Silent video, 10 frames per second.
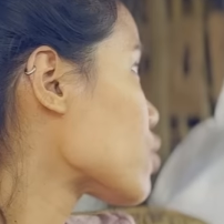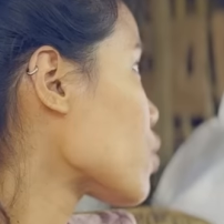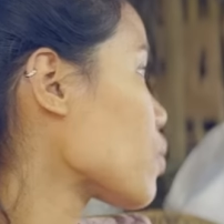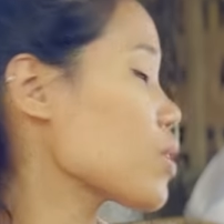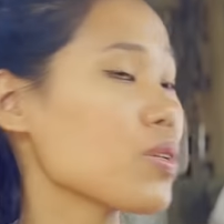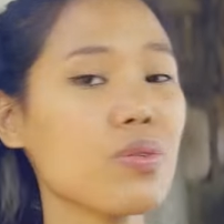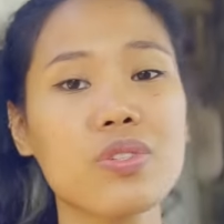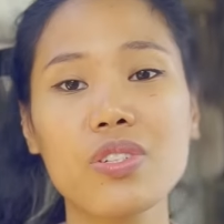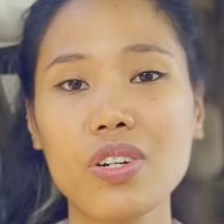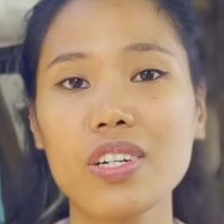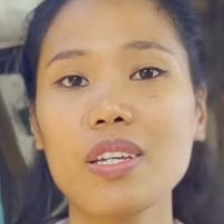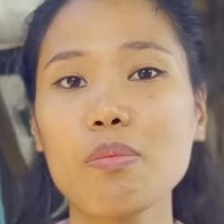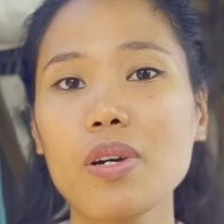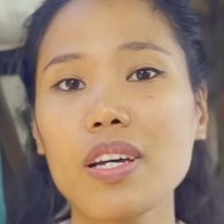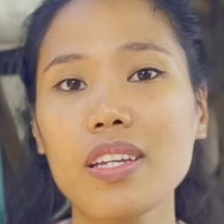looks dirty,
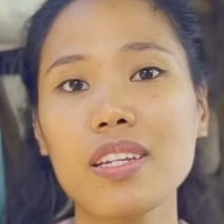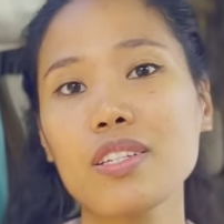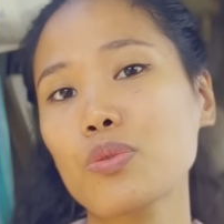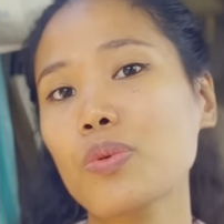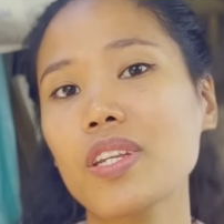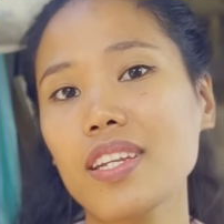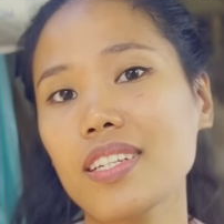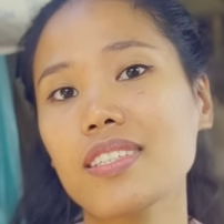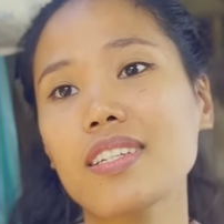but it is what it is.